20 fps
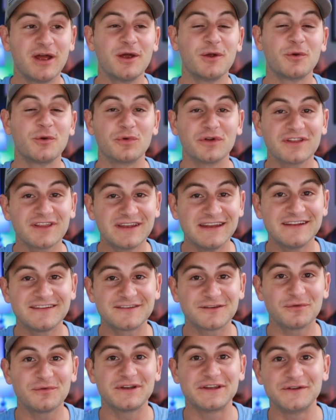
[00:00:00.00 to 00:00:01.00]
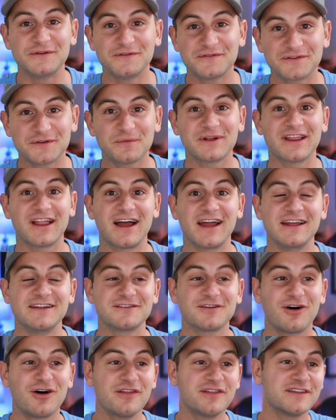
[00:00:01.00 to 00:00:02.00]
really needs to reduce the
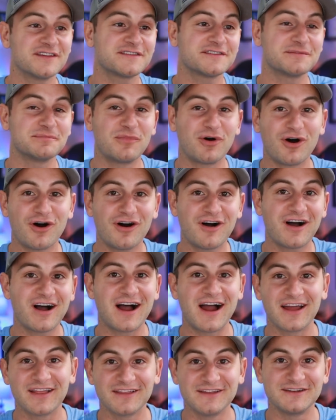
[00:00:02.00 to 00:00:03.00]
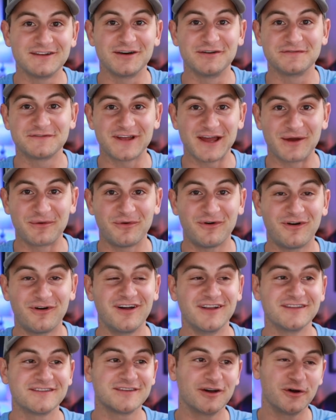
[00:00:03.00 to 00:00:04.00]
reliance on this small island of
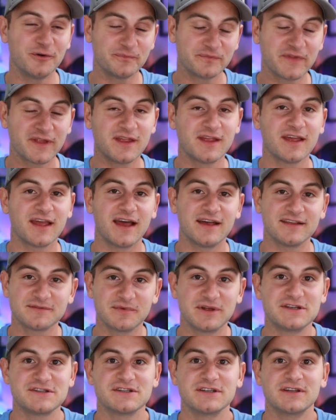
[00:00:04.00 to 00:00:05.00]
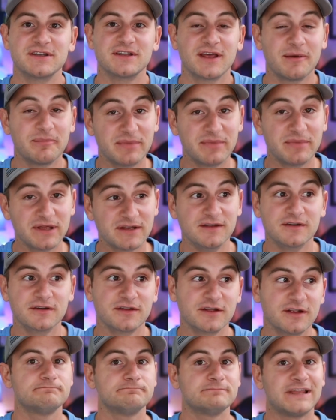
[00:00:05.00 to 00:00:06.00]
Taiwan. So as mentioned, a big deal
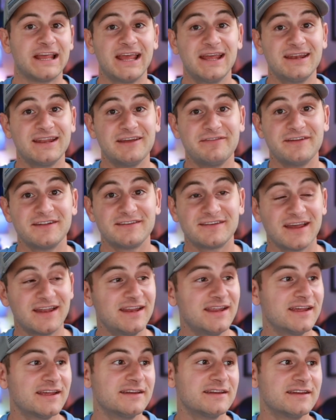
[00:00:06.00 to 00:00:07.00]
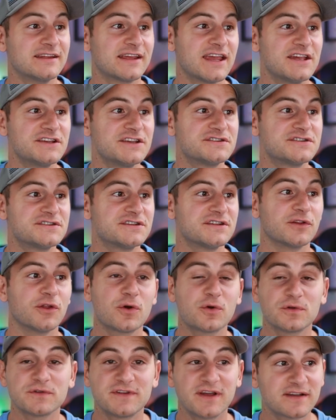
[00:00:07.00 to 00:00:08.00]
here. And if it's any indication, the
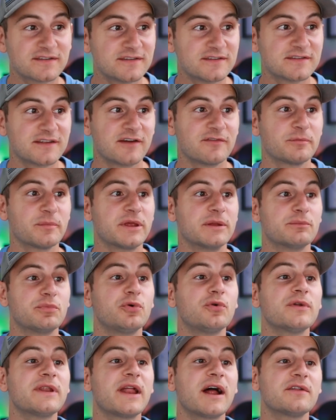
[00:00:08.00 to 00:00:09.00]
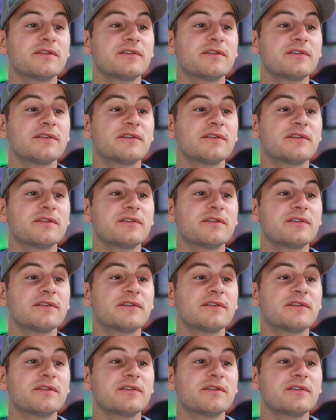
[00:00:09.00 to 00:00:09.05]
local Texas government pulled out the